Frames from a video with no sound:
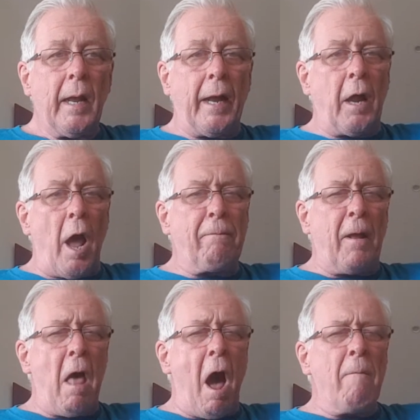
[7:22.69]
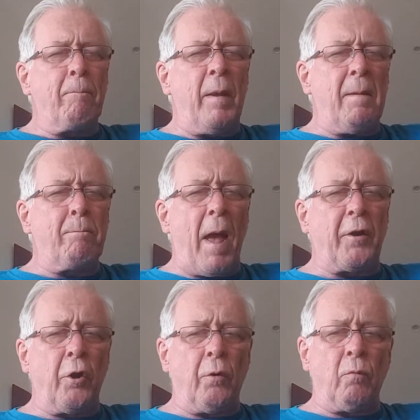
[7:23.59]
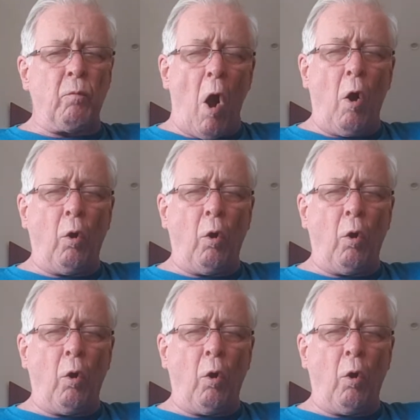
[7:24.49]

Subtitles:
and I fell off me bed and woe.